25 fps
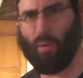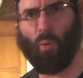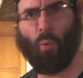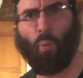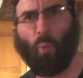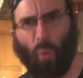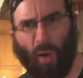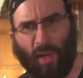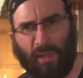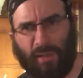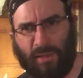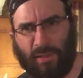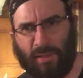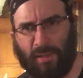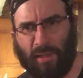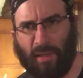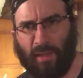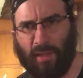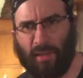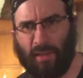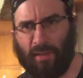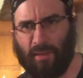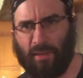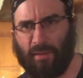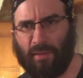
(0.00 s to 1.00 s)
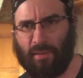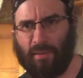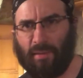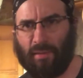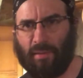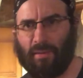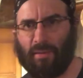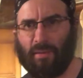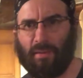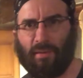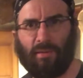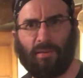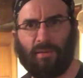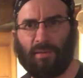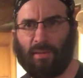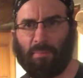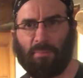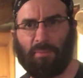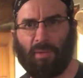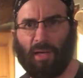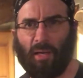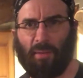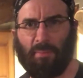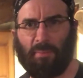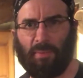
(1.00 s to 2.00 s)
Wednesday,
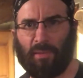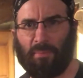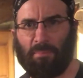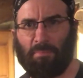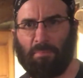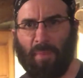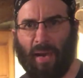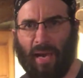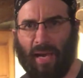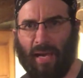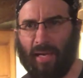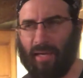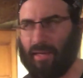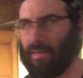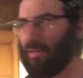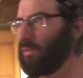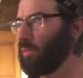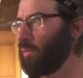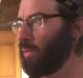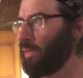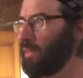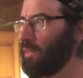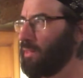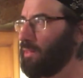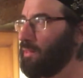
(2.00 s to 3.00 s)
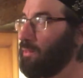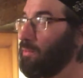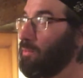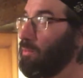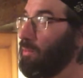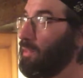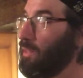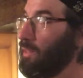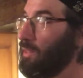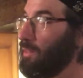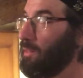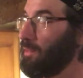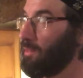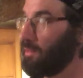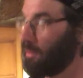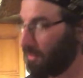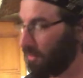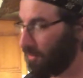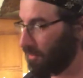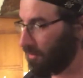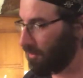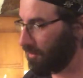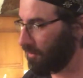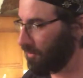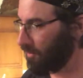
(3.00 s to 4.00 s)
sometime in May
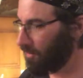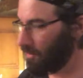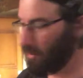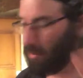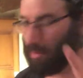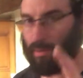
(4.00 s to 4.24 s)
2022,